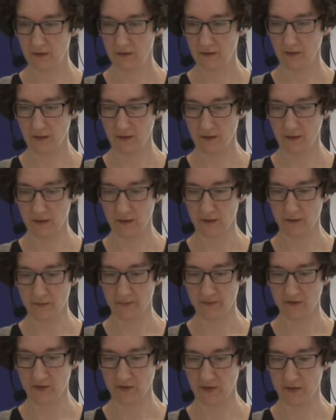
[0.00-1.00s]

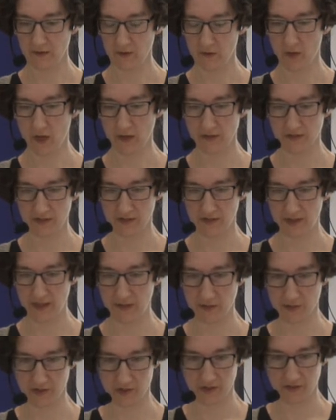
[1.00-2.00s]
Ugandan
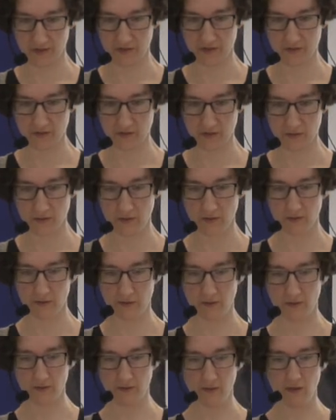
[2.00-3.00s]
languages.
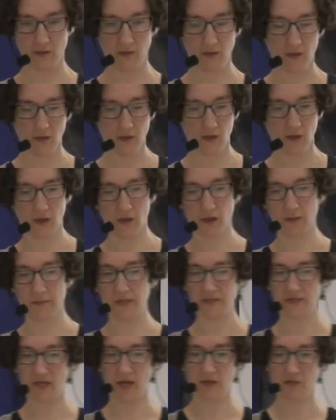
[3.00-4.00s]

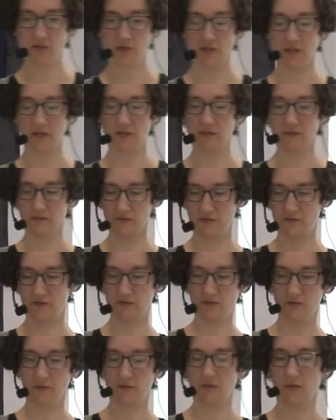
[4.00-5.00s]
It's actually
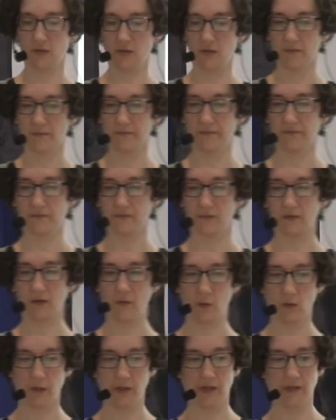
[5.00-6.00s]

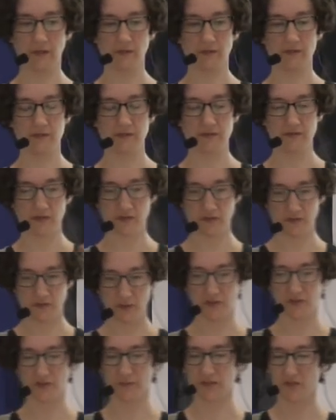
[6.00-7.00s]

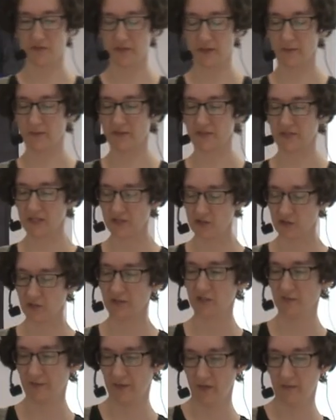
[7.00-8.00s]
doing some experiments, initial
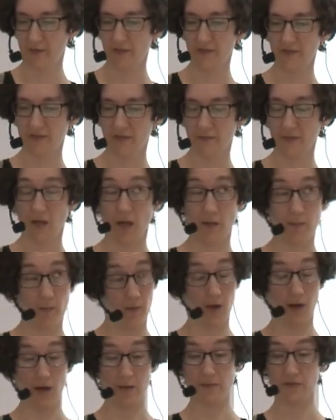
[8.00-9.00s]
experiments. I mean,
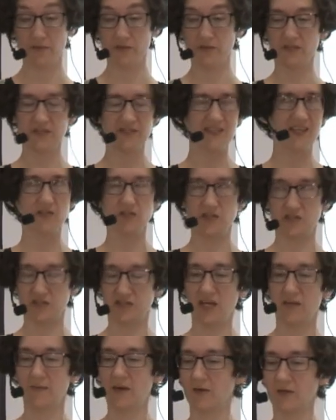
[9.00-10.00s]
this actually just
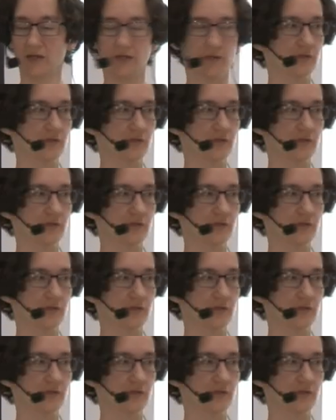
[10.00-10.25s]
came out like